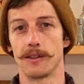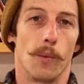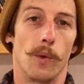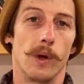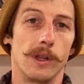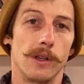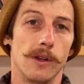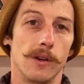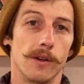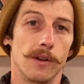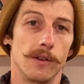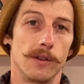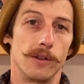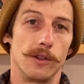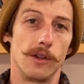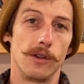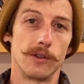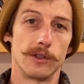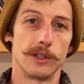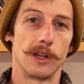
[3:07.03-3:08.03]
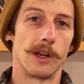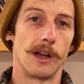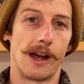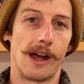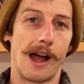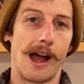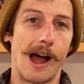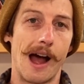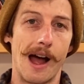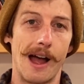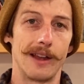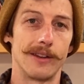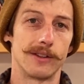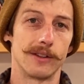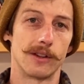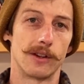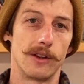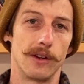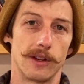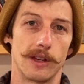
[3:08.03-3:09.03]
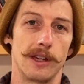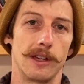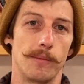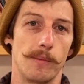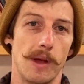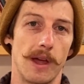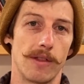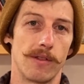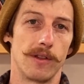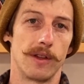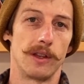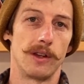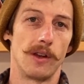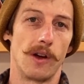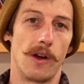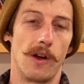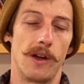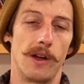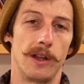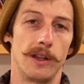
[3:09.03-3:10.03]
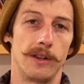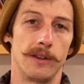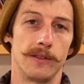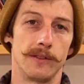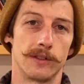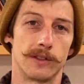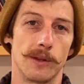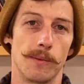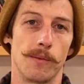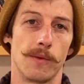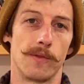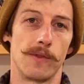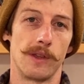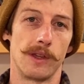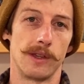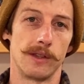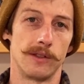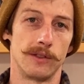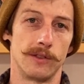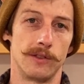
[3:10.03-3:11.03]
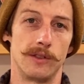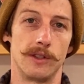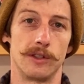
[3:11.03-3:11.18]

When you're using a hot cooking method on some of these